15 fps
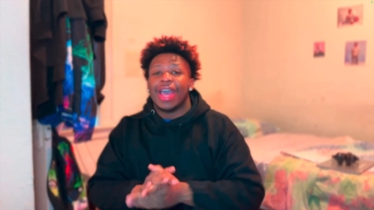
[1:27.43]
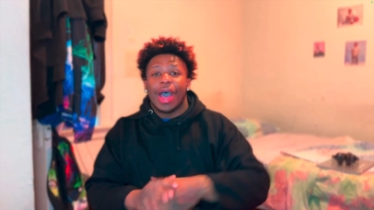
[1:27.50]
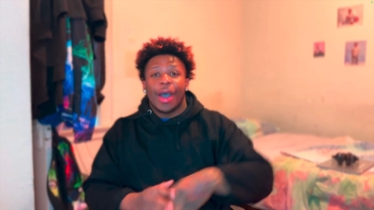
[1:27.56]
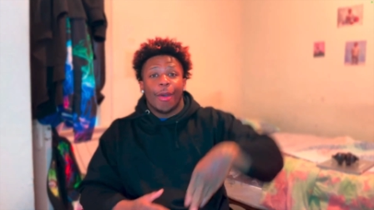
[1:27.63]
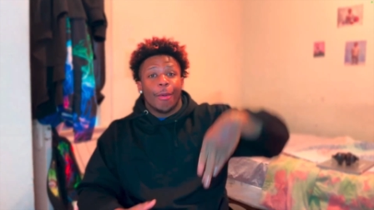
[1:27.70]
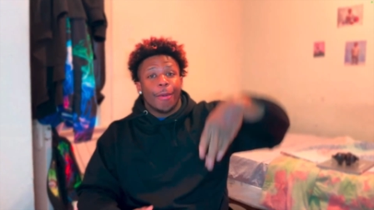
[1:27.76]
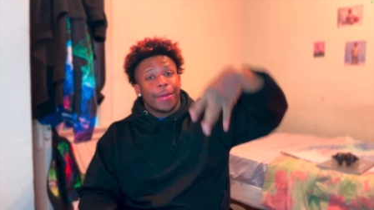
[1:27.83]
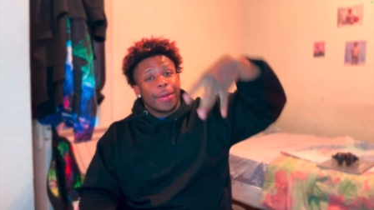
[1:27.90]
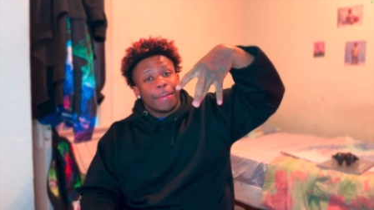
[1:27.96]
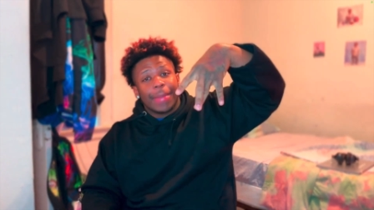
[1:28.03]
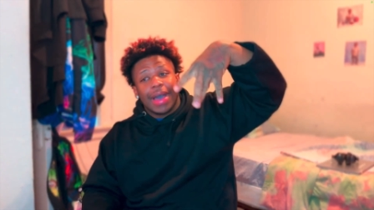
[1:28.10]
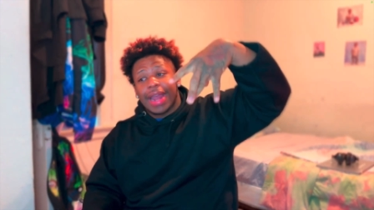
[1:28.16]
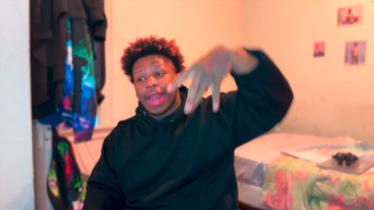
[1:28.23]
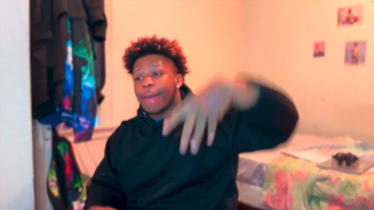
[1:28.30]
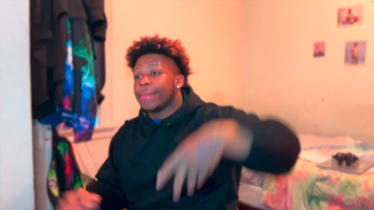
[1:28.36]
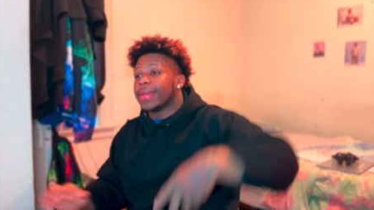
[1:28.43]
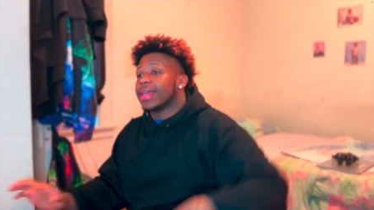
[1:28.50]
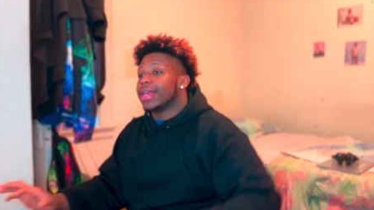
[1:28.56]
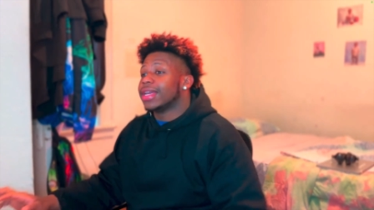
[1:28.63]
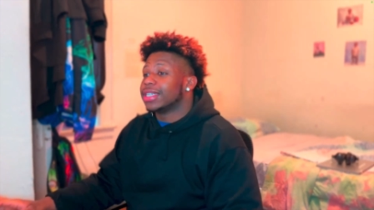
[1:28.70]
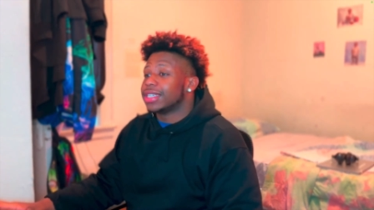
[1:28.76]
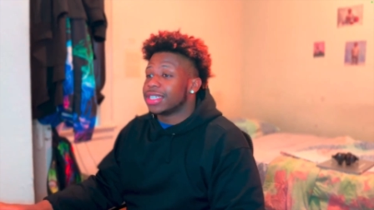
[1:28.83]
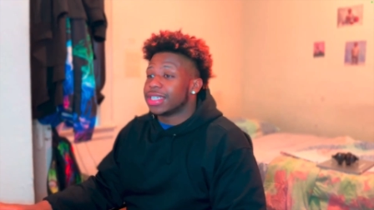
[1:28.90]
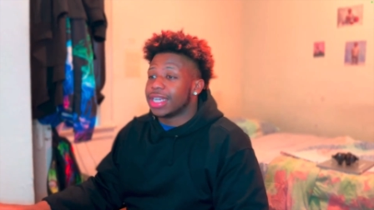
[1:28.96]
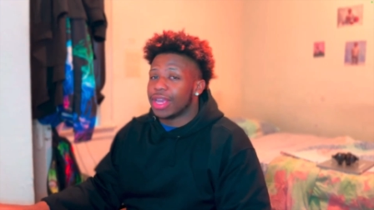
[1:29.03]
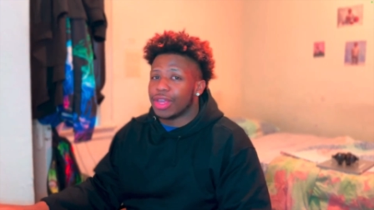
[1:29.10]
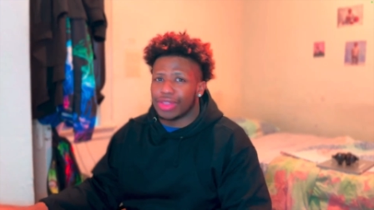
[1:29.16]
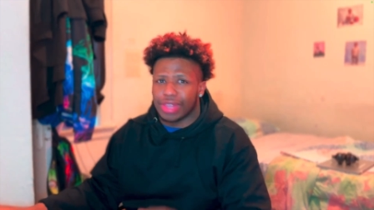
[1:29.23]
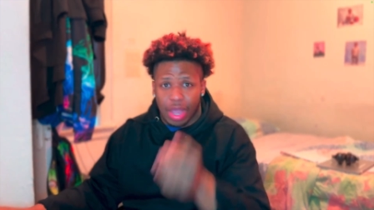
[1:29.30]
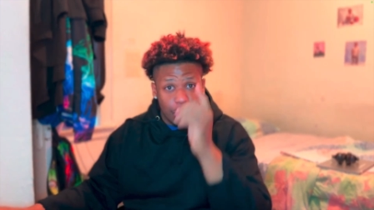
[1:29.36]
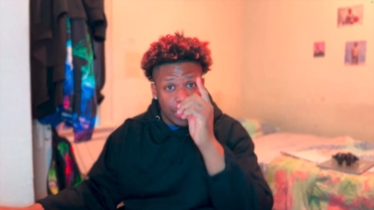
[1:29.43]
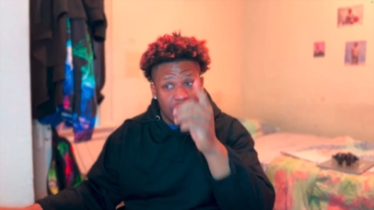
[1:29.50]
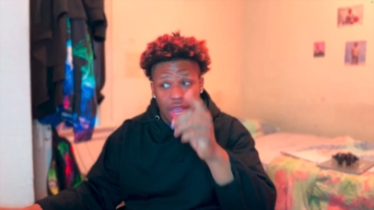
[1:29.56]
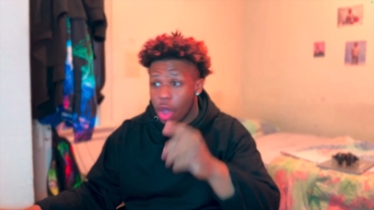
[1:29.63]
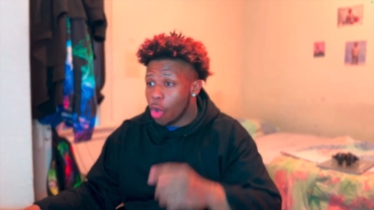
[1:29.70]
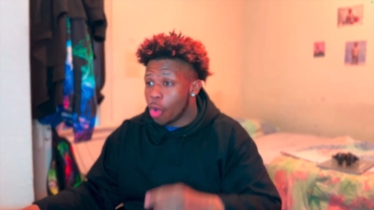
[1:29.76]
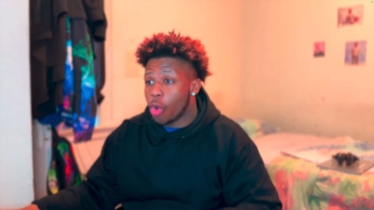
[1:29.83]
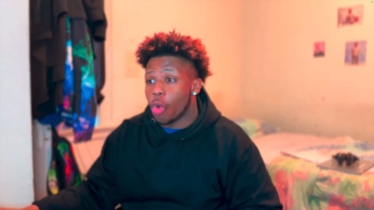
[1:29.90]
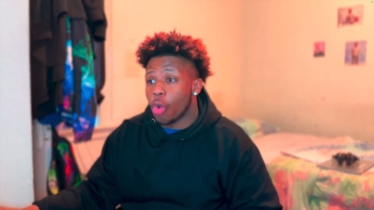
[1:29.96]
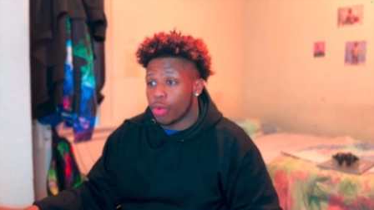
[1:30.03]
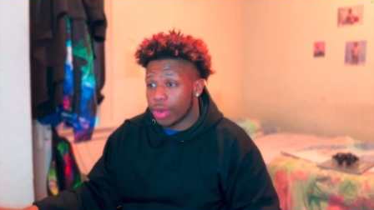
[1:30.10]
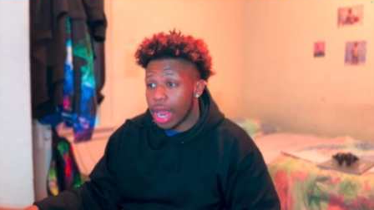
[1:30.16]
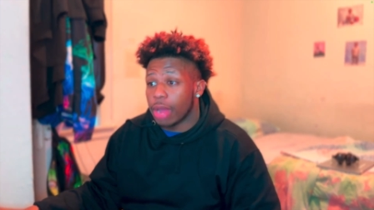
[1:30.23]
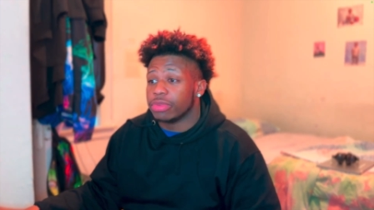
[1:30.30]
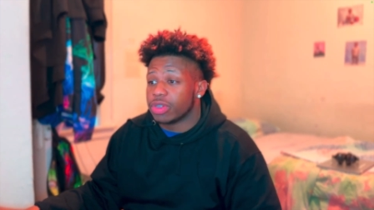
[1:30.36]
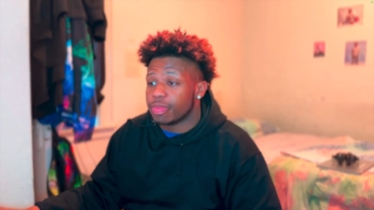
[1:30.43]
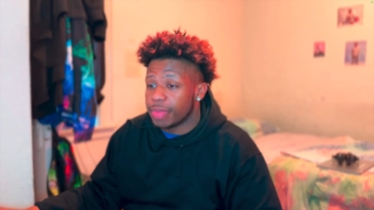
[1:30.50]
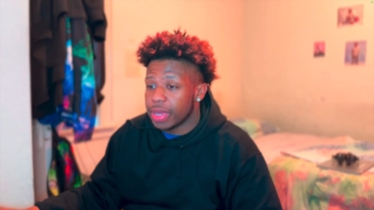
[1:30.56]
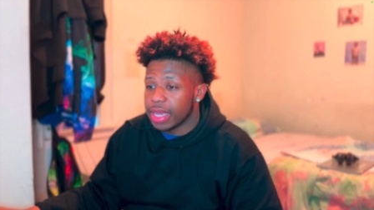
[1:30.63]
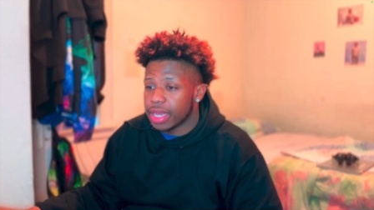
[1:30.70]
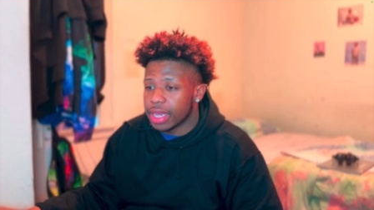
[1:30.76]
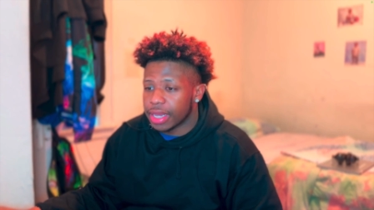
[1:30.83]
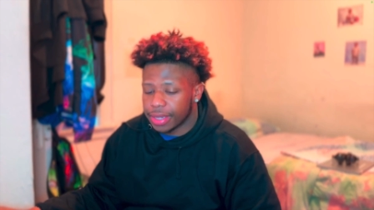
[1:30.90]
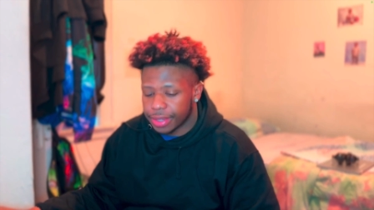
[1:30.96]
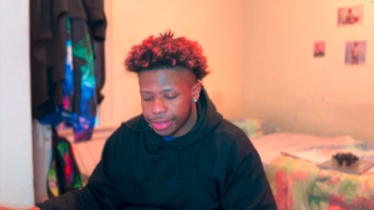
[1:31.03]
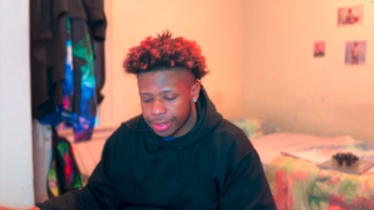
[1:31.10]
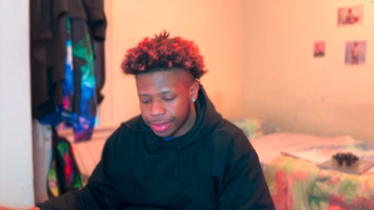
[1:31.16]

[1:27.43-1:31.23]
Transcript: I wanna buy that mansion. There we go. Now I'm speaking.